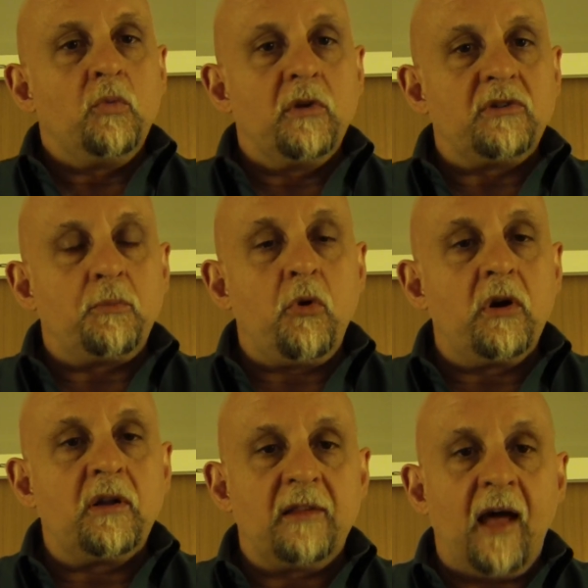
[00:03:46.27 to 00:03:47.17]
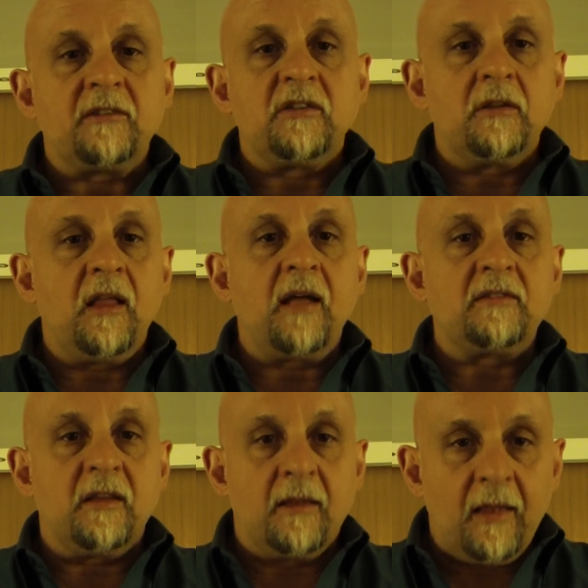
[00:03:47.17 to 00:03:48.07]
We support lots and
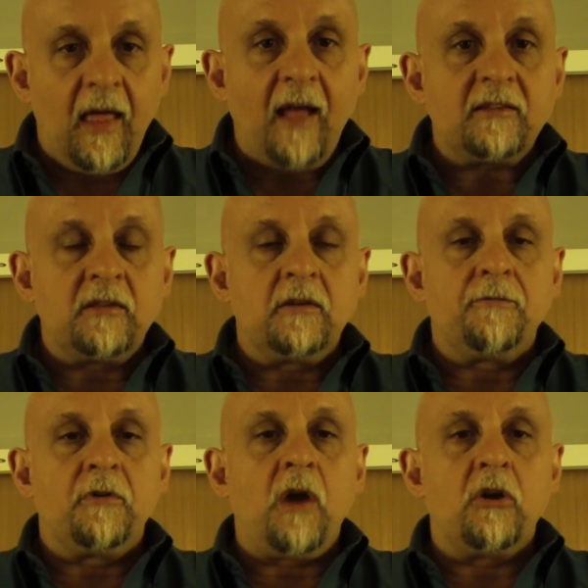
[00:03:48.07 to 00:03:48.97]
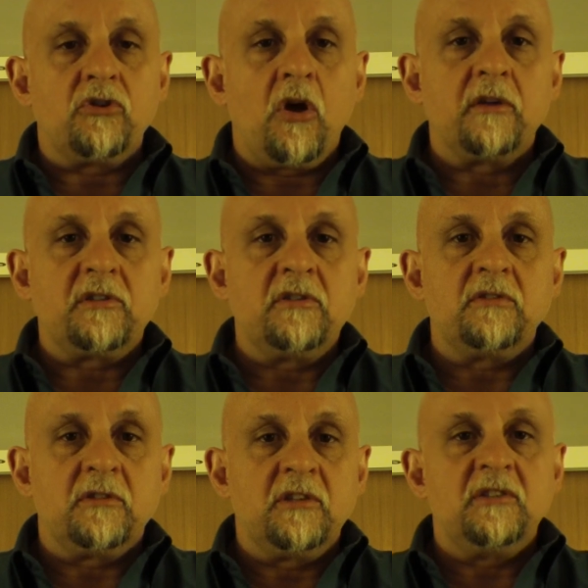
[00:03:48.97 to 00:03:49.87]
lots and lots of different R T O
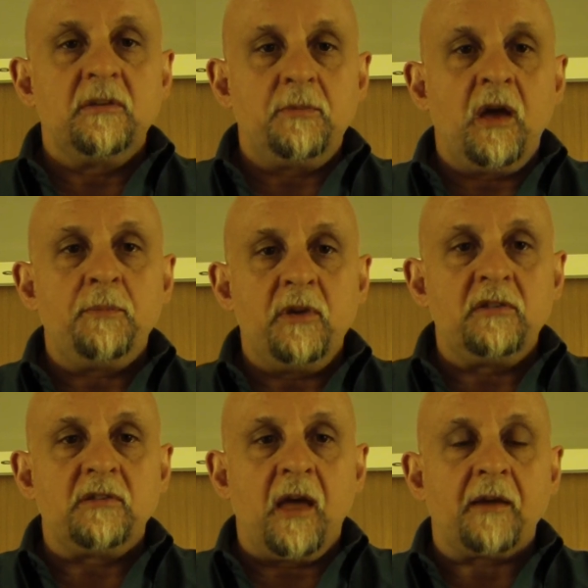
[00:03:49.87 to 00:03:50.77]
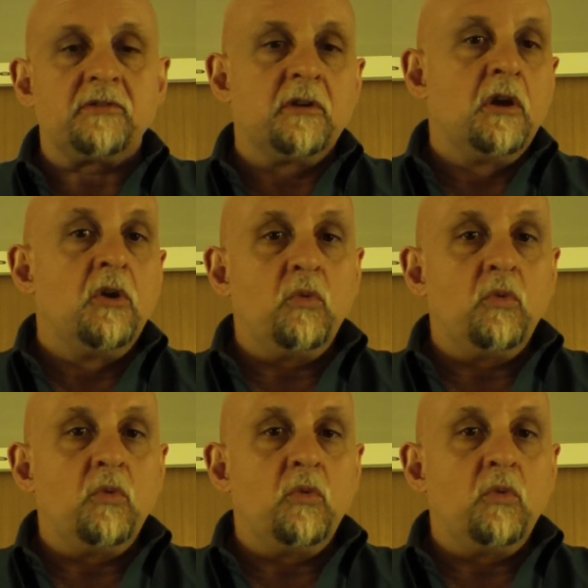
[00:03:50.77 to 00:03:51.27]
Ss and T C P I P stacks.